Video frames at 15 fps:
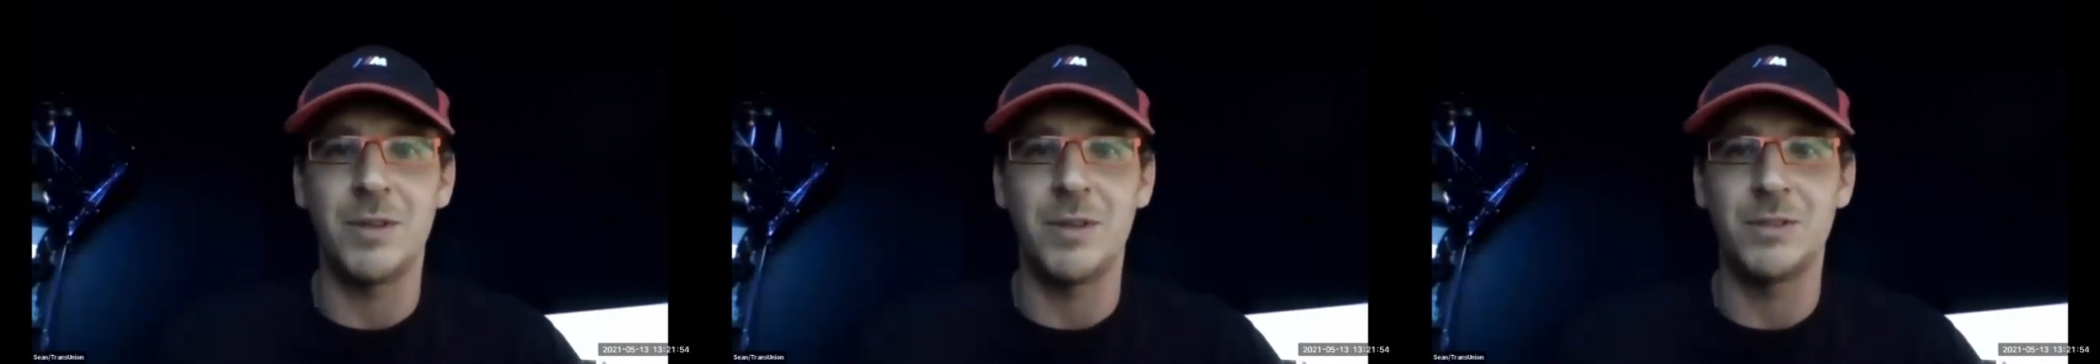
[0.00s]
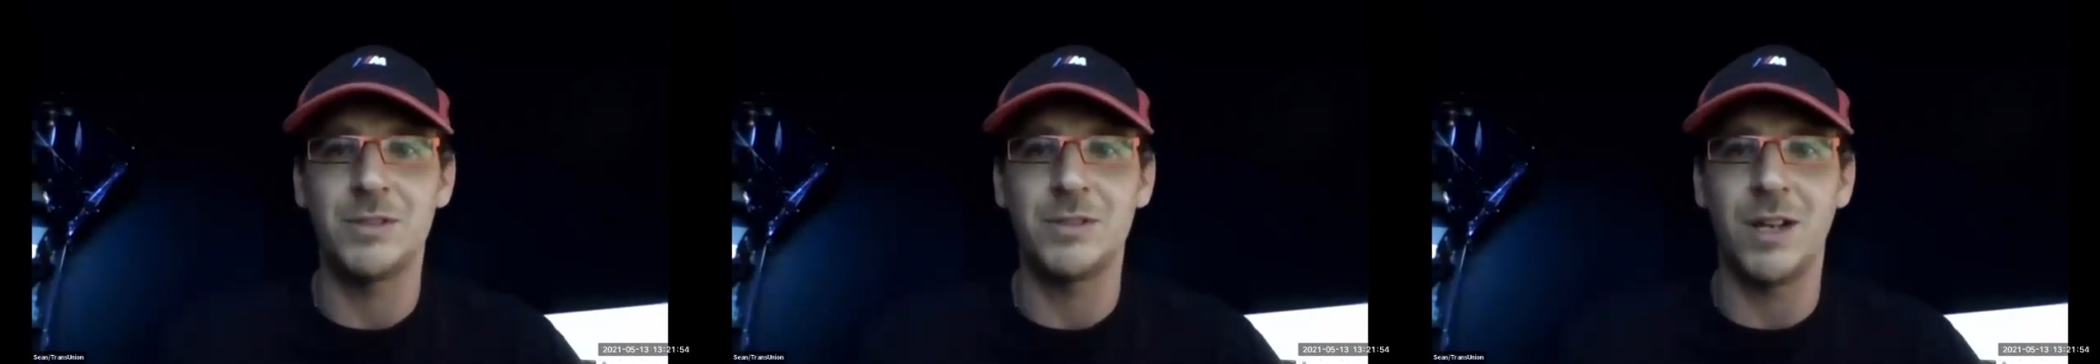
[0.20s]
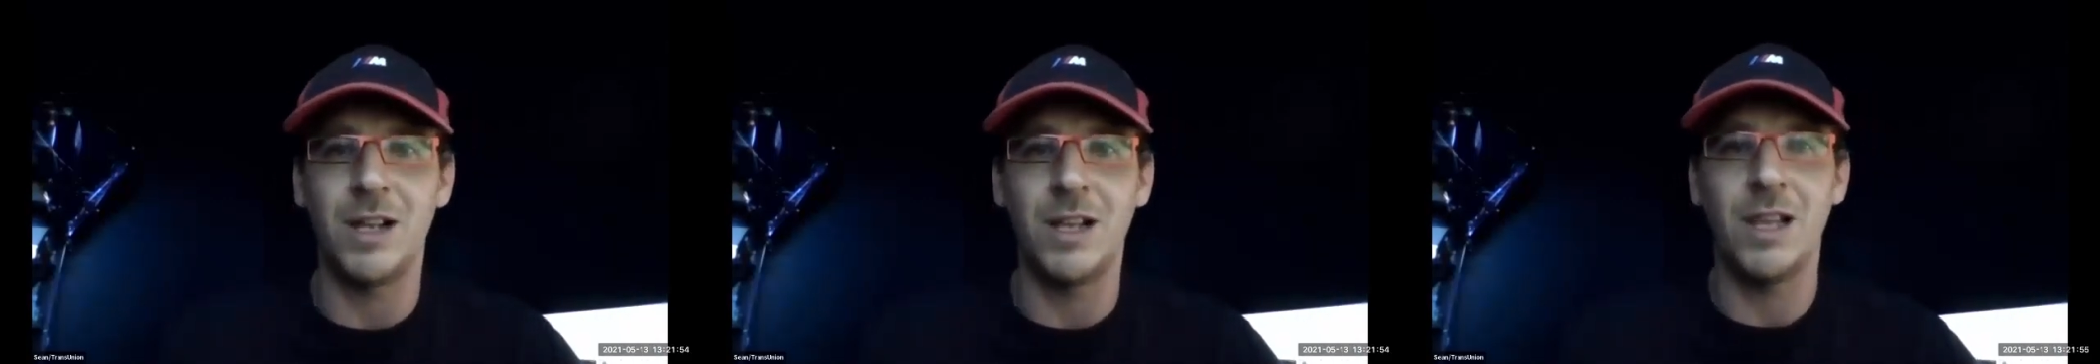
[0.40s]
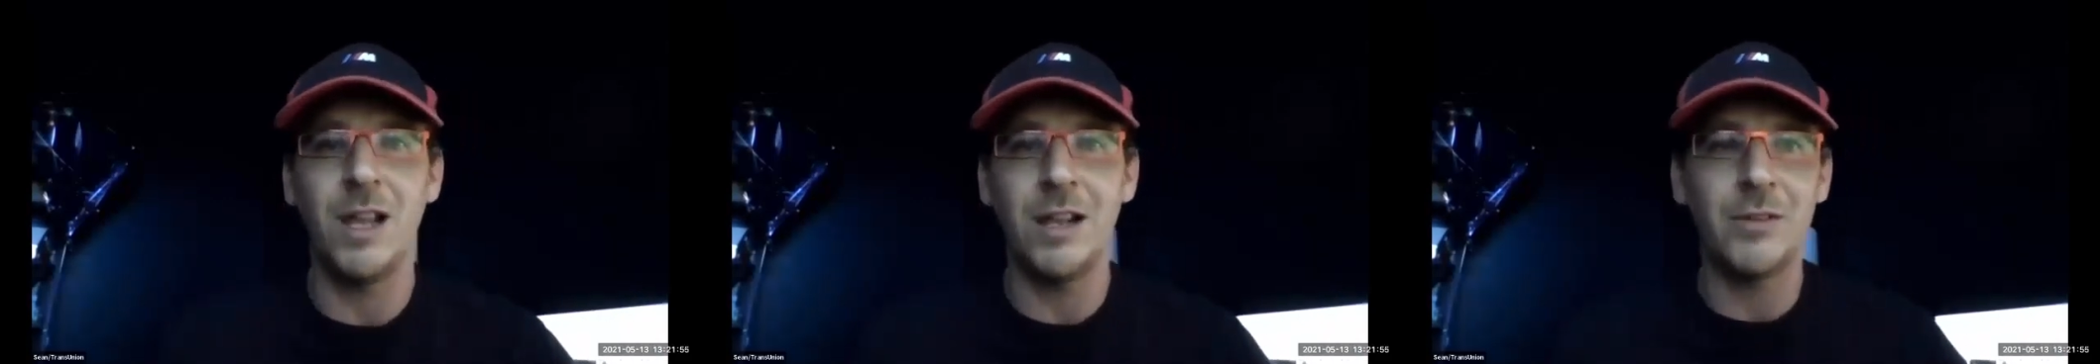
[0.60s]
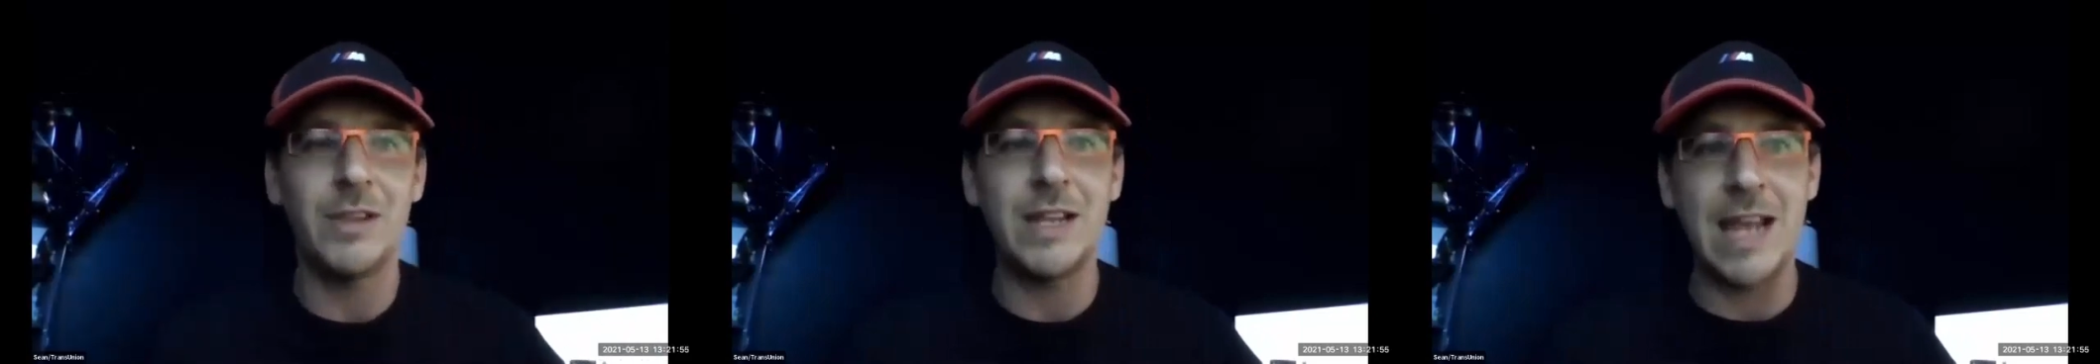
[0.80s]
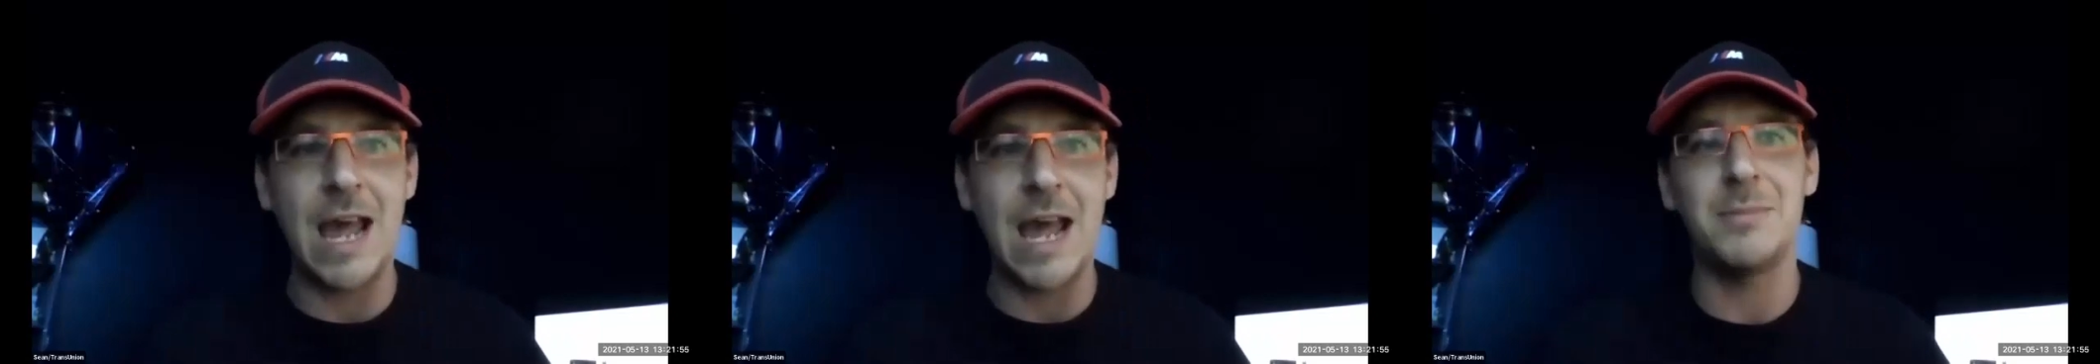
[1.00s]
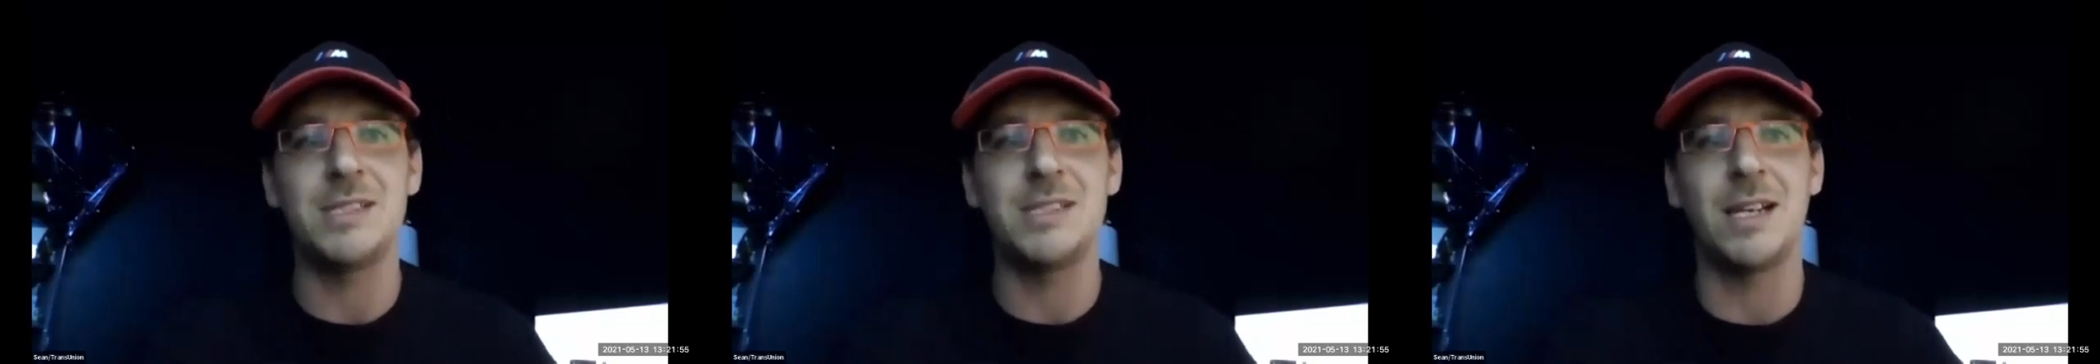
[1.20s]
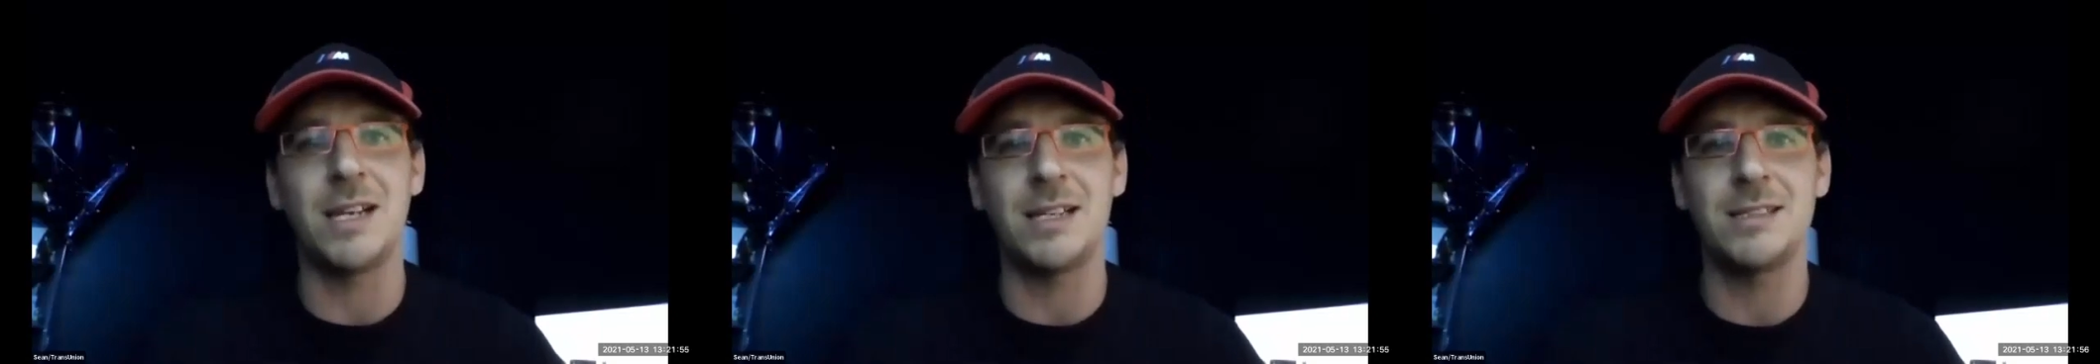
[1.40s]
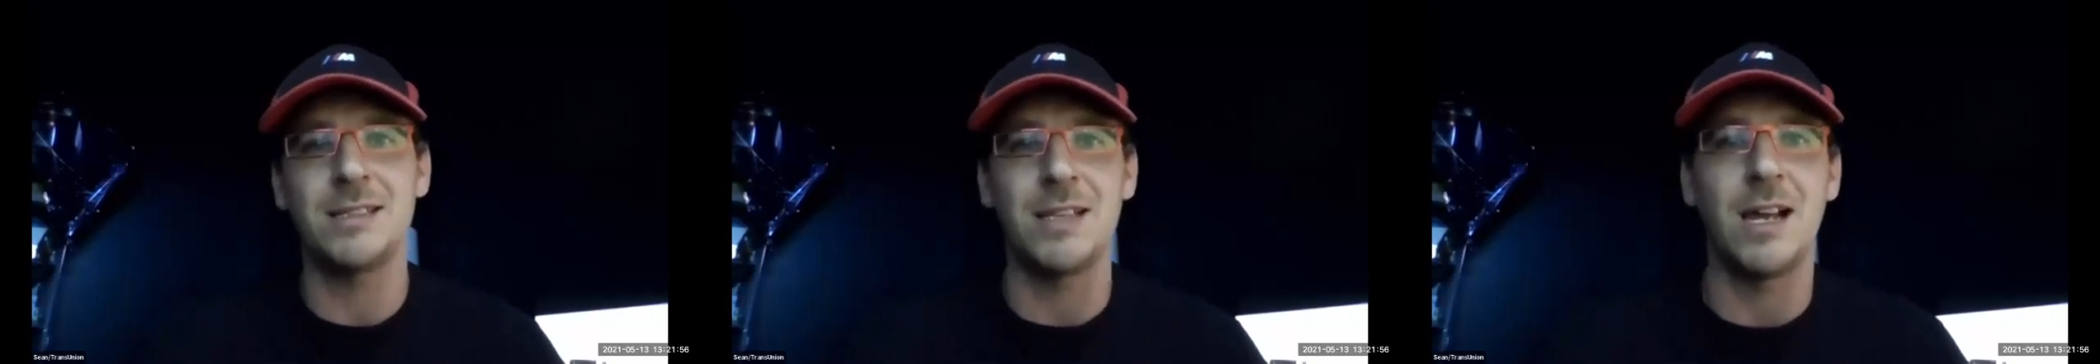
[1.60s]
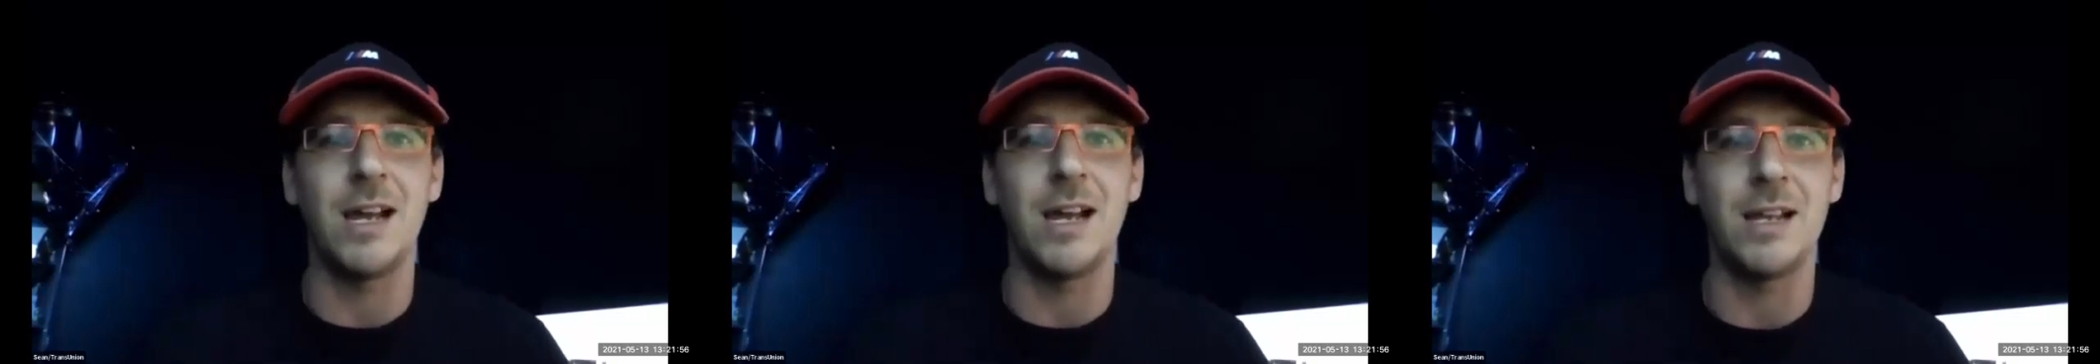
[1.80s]
there's a lot on the AppSec
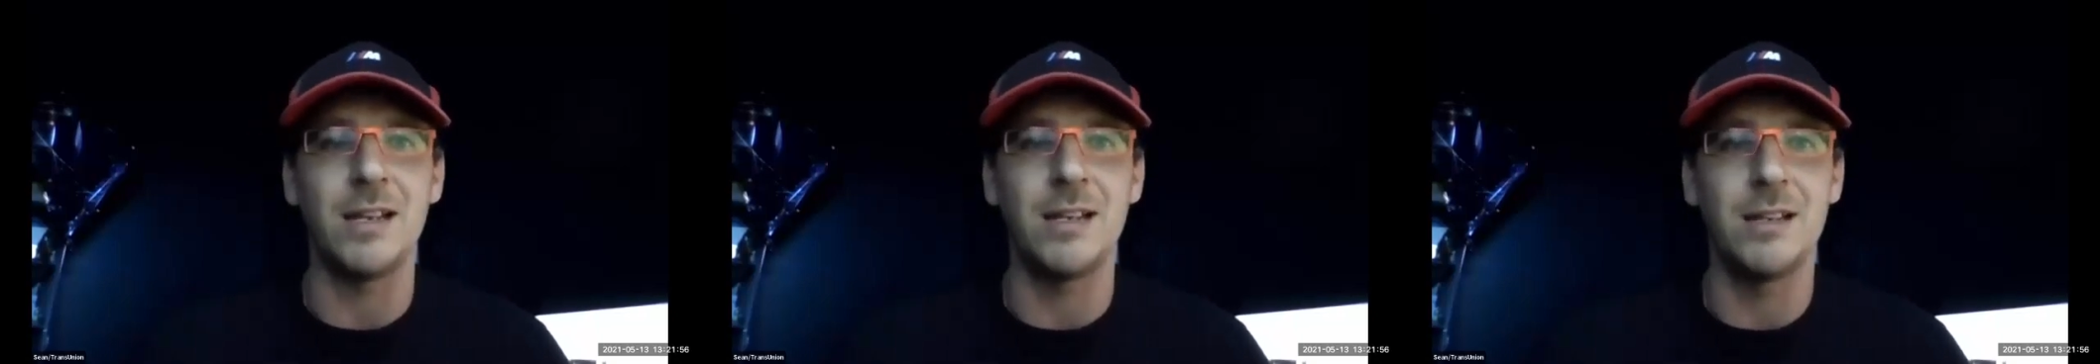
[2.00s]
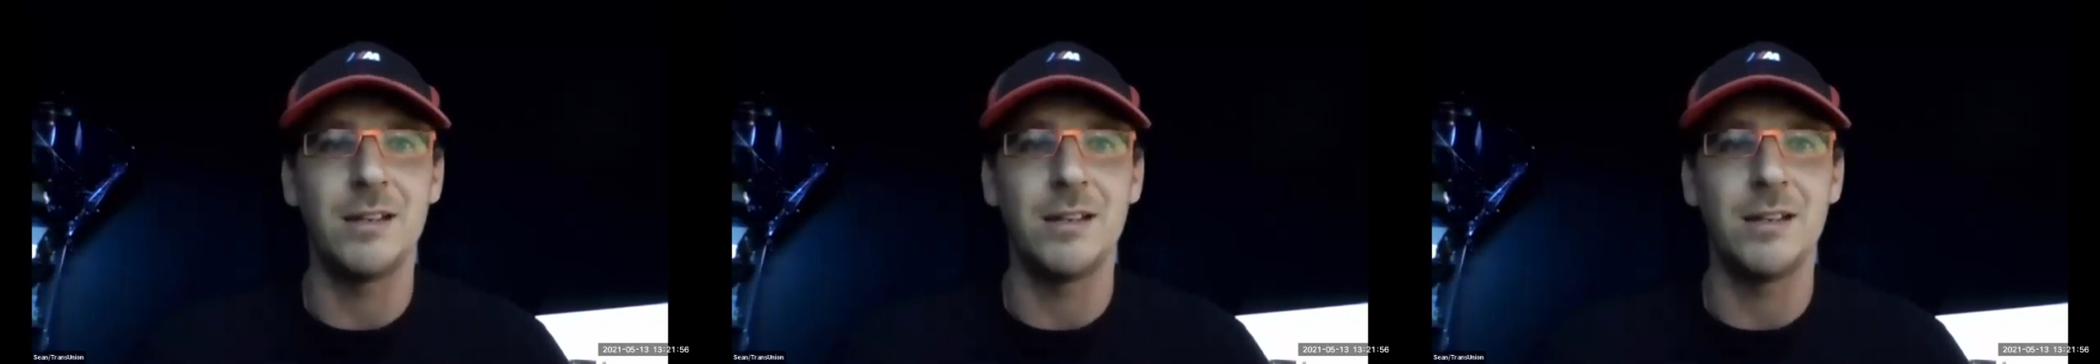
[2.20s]
side